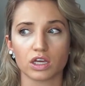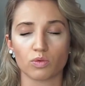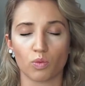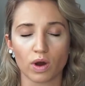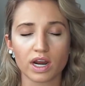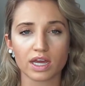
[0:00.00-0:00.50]

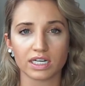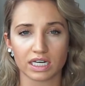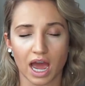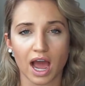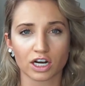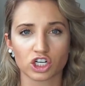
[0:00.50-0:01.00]
I
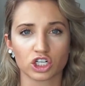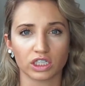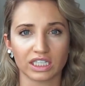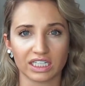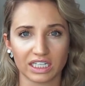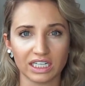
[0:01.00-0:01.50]

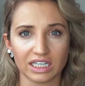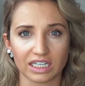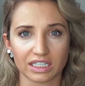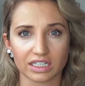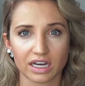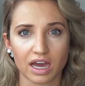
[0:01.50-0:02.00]
actually
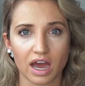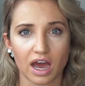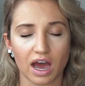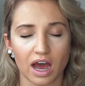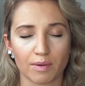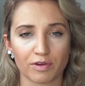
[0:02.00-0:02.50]
need.
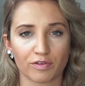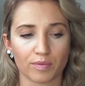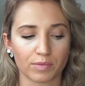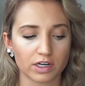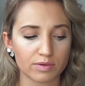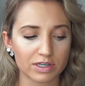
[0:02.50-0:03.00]
If
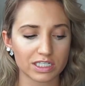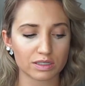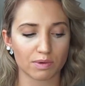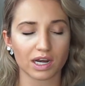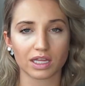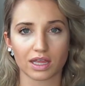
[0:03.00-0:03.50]
I'm going to be
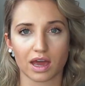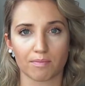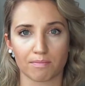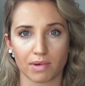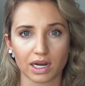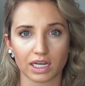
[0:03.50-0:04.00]
spending that
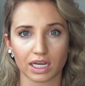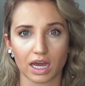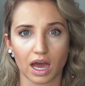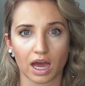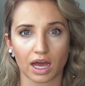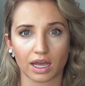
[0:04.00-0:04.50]
money,
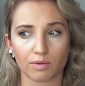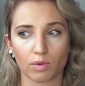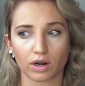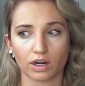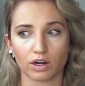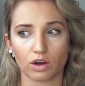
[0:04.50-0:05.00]
I
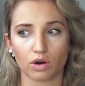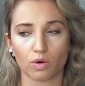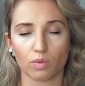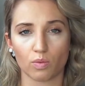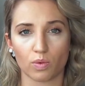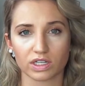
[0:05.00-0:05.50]
want to
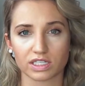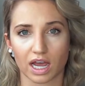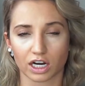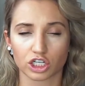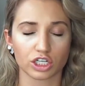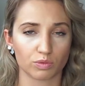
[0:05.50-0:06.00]
know what's
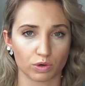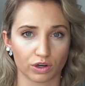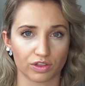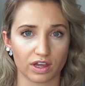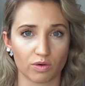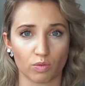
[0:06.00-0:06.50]
actually
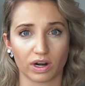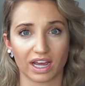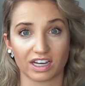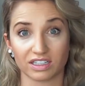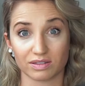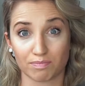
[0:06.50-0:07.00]
worth it and what I
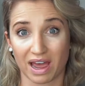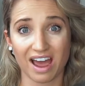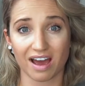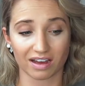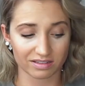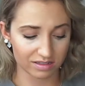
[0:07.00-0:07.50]
can
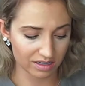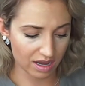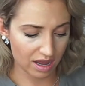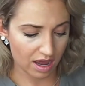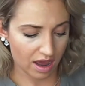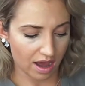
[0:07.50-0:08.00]
pass.
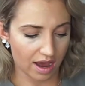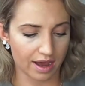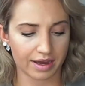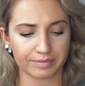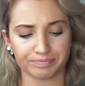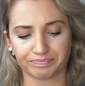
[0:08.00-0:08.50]

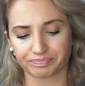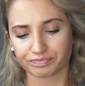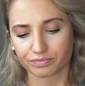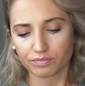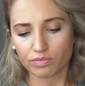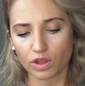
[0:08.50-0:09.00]

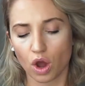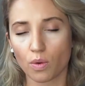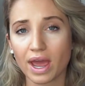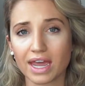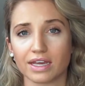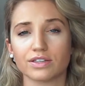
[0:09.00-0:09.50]

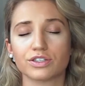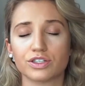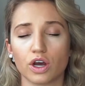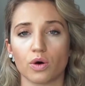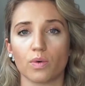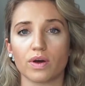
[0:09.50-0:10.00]
Okay,
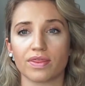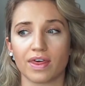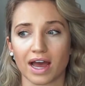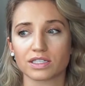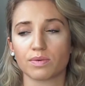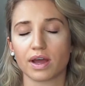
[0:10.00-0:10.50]
so
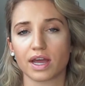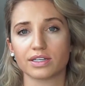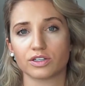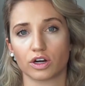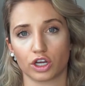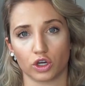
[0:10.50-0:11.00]
that's why I
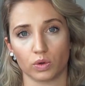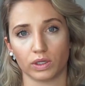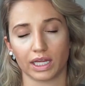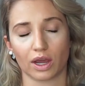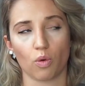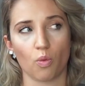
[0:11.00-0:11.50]
started
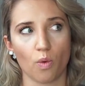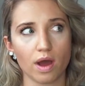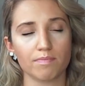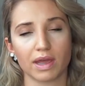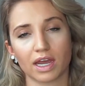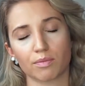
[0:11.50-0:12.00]
Googling
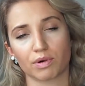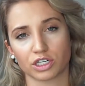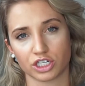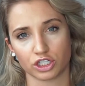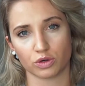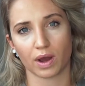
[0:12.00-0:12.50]
what makeup
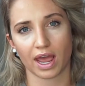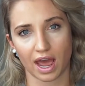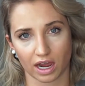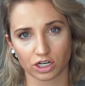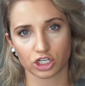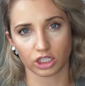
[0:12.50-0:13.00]
brushes do I
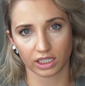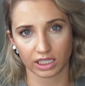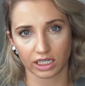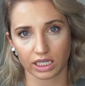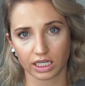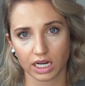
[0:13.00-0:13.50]
actually
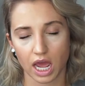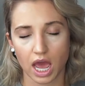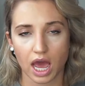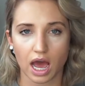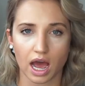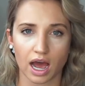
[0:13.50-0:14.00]
need.
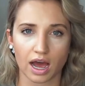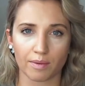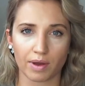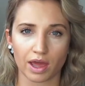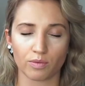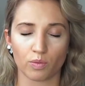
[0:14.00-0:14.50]

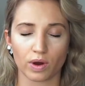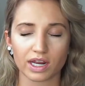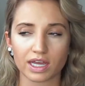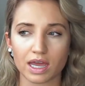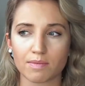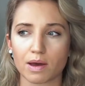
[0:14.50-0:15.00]
And what
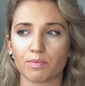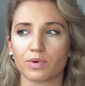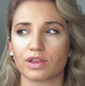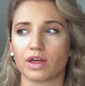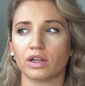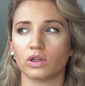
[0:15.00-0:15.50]
it came up
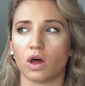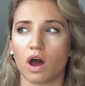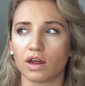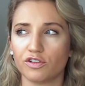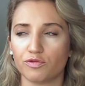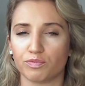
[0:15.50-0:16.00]
with, a
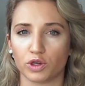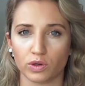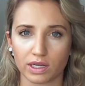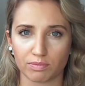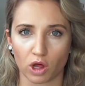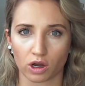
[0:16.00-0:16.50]
lot of
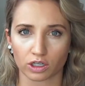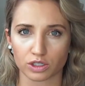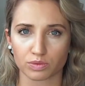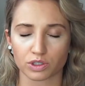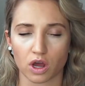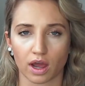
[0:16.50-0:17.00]
beauty
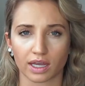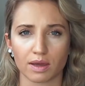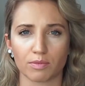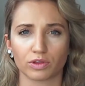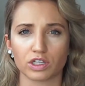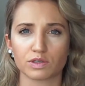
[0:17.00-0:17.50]
bloggers were talking
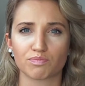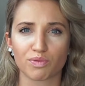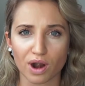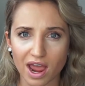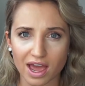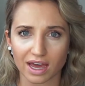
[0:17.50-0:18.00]
about this
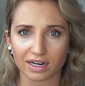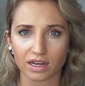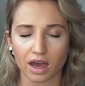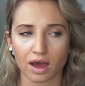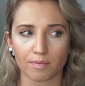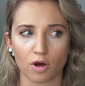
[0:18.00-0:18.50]
brand
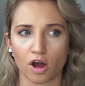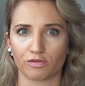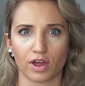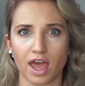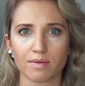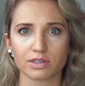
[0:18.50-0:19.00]
off
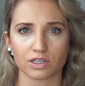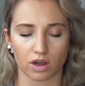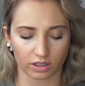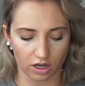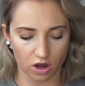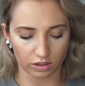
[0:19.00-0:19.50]

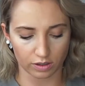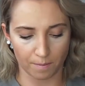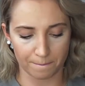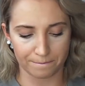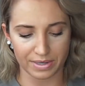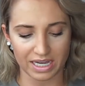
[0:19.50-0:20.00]
Amazon
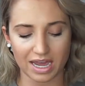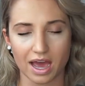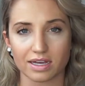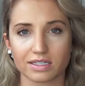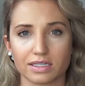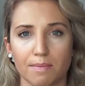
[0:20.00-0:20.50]
called
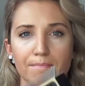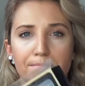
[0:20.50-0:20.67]
BS